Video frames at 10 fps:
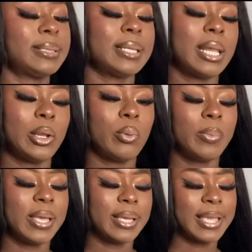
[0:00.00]
a little
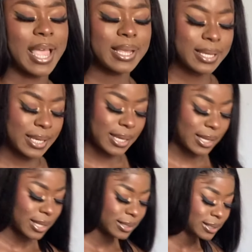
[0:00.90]
bit ganky.
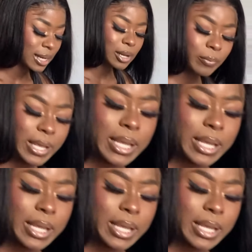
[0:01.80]
It's a little bit